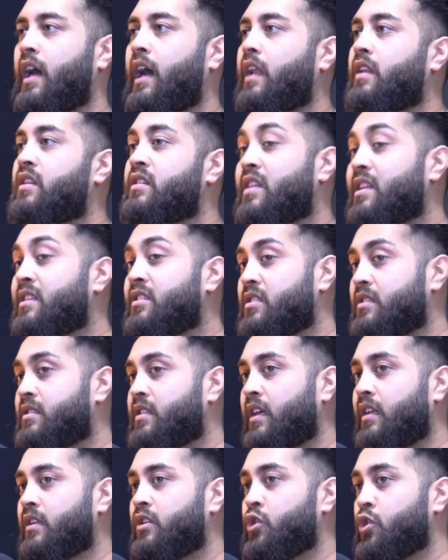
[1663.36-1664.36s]
And then she
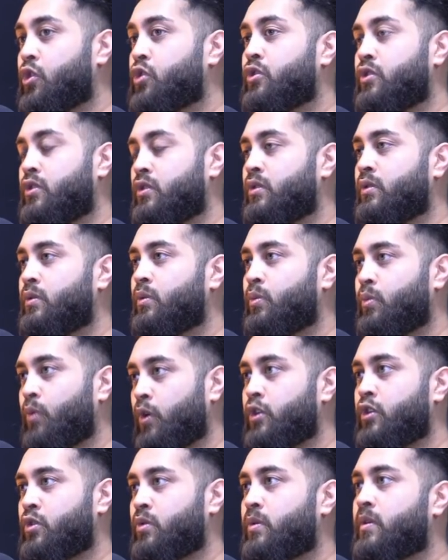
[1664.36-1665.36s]
said, you should do
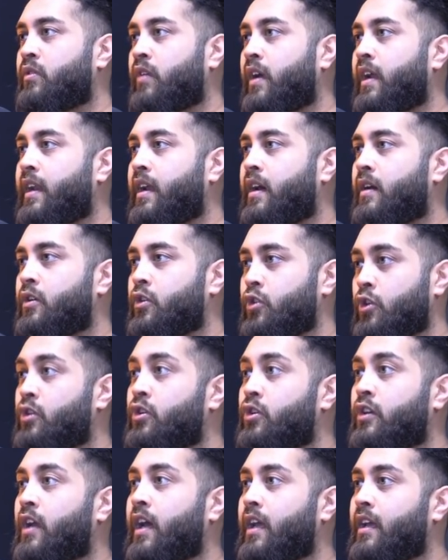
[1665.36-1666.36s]
what you're doing right now. You're
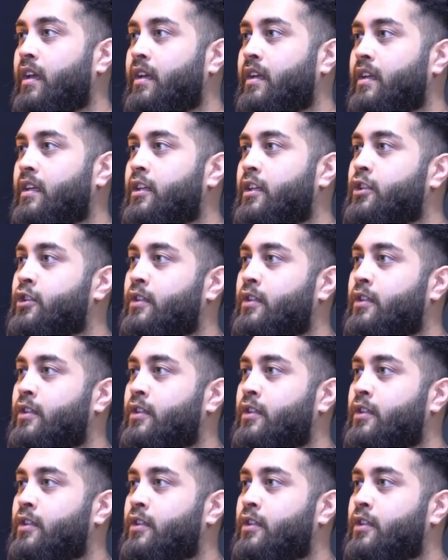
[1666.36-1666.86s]
good at it.